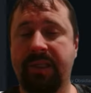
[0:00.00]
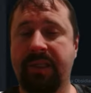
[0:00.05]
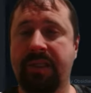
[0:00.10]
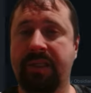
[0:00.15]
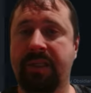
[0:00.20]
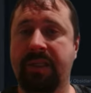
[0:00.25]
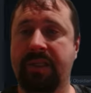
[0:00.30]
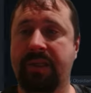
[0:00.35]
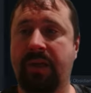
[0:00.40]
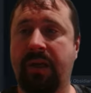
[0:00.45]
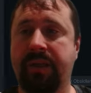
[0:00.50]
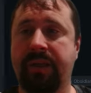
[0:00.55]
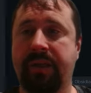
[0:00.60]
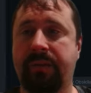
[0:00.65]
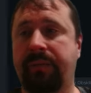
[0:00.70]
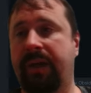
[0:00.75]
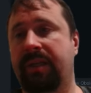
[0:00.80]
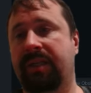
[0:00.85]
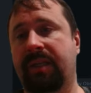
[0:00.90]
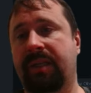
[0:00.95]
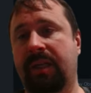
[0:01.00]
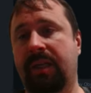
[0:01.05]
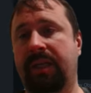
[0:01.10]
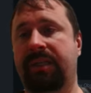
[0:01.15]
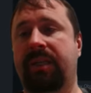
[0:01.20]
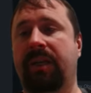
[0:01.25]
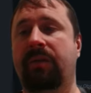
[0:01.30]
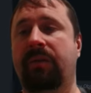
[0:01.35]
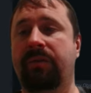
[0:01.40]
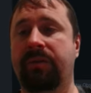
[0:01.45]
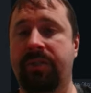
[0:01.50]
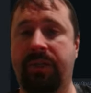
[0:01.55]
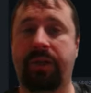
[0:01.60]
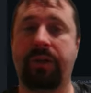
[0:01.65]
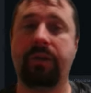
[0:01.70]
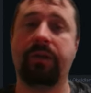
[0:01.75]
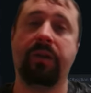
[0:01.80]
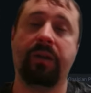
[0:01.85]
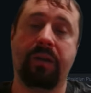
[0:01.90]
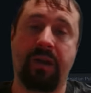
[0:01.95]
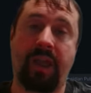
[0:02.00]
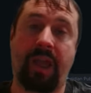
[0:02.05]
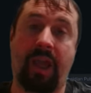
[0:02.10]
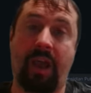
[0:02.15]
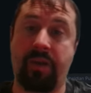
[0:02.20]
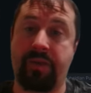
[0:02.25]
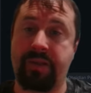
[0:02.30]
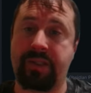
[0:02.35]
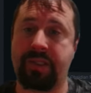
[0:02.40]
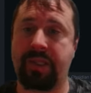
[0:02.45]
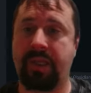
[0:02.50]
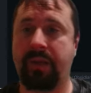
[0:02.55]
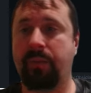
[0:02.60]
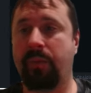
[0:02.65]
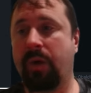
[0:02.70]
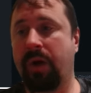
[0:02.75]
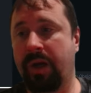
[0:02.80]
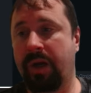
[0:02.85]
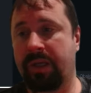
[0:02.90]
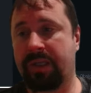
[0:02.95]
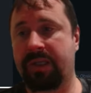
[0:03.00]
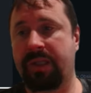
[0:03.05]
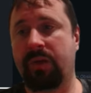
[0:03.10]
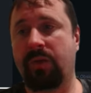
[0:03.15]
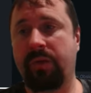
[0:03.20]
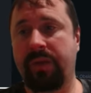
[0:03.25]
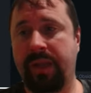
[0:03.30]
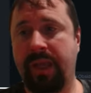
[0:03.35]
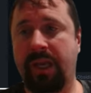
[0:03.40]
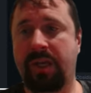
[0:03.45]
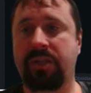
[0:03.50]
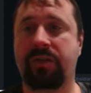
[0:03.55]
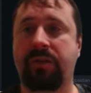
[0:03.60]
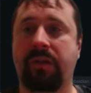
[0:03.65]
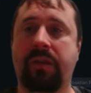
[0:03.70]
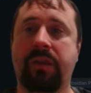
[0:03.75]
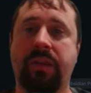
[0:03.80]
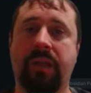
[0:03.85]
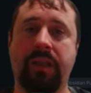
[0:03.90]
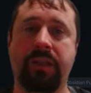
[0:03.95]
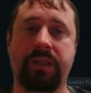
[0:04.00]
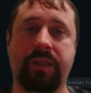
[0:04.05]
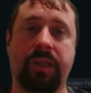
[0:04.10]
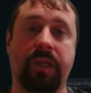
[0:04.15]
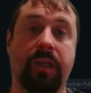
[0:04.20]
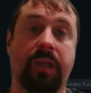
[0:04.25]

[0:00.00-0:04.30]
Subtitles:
is the site that basically tells you how this theme works and all the extra things that it